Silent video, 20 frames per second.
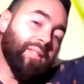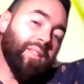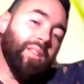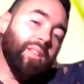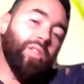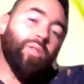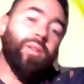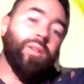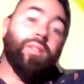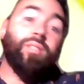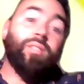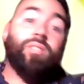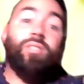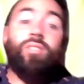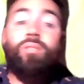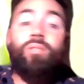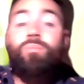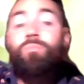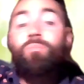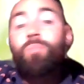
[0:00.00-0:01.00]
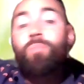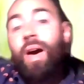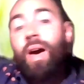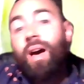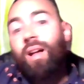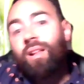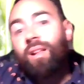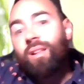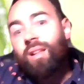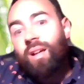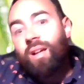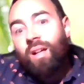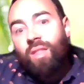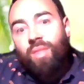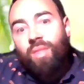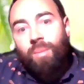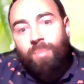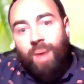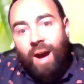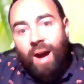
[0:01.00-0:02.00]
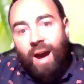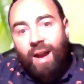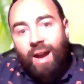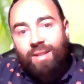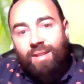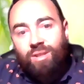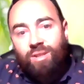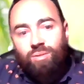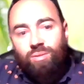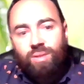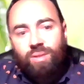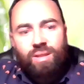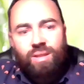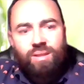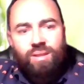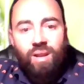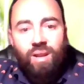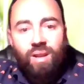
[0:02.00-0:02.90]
and you can smell the pine trees.